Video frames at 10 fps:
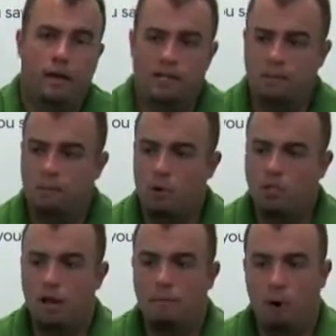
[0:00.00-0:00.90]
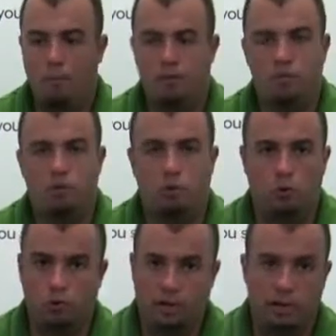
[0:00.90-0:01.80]
It's a multi-purpose
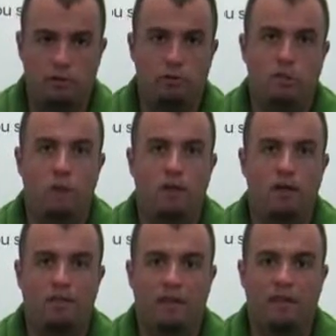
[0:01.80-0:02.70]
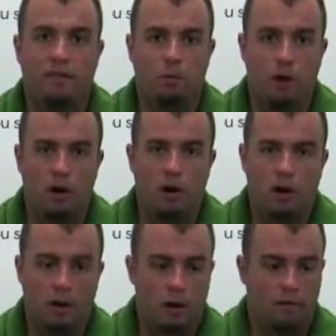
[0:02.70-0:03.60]
tool. It can do so many things in one,
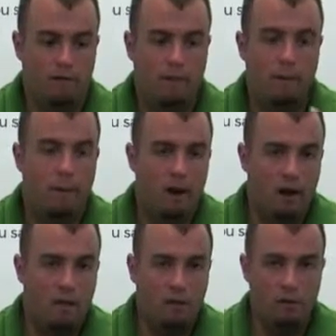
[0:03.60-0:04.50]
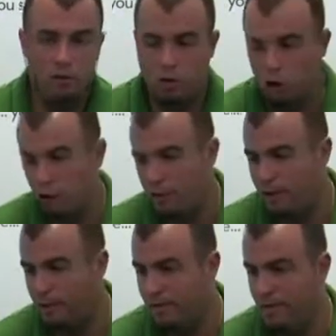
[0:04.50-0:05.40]
from preparing foods all the way
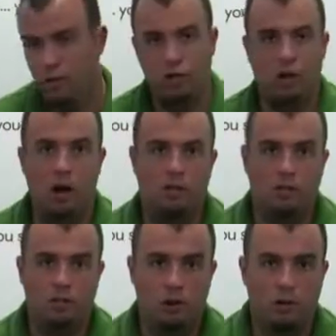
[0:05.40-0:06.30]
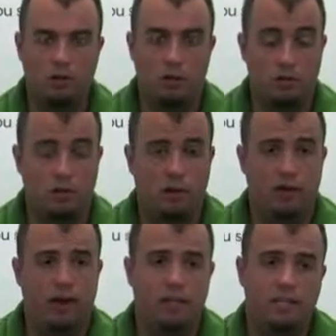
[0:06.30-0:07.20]
to finishing off desserts. It's really
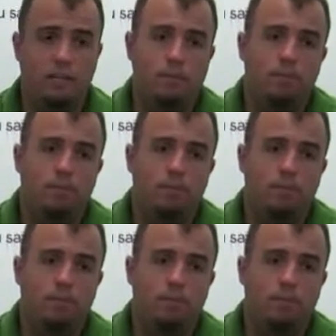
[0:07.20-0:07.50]
nice.